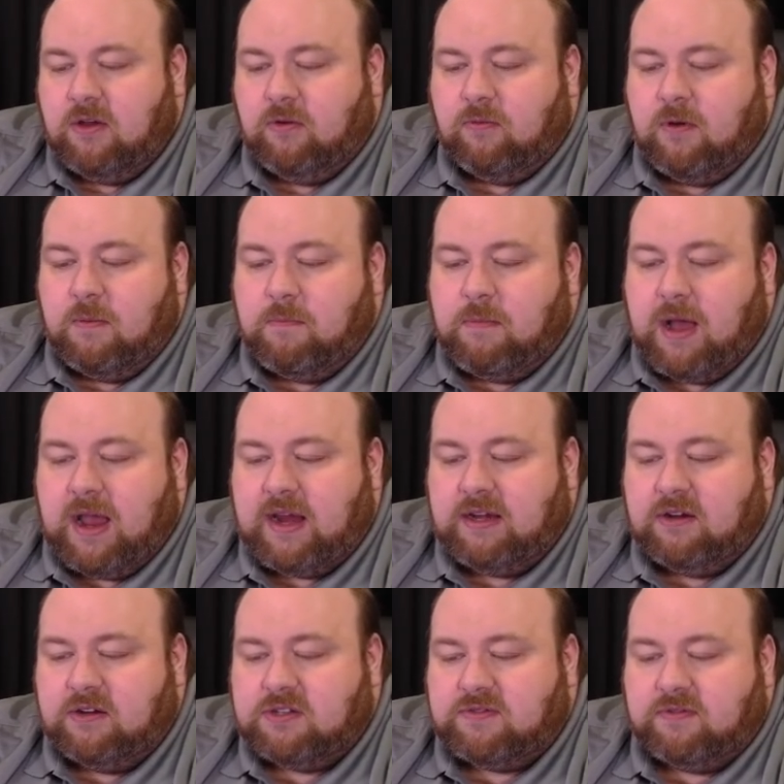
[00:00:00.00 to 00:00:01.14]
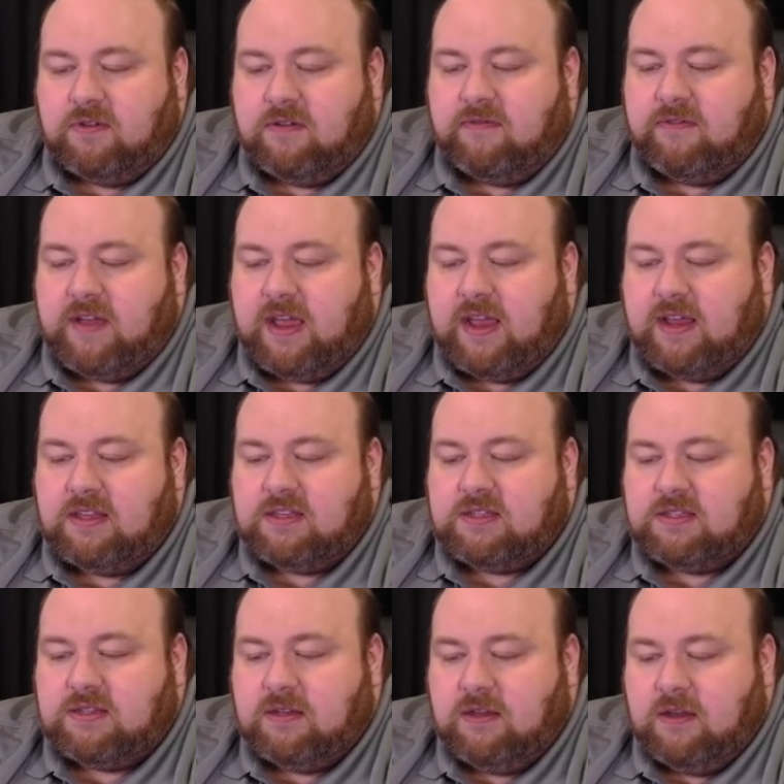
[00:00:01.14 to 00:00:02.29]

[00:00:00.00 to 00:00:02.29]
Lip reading: reminders for events,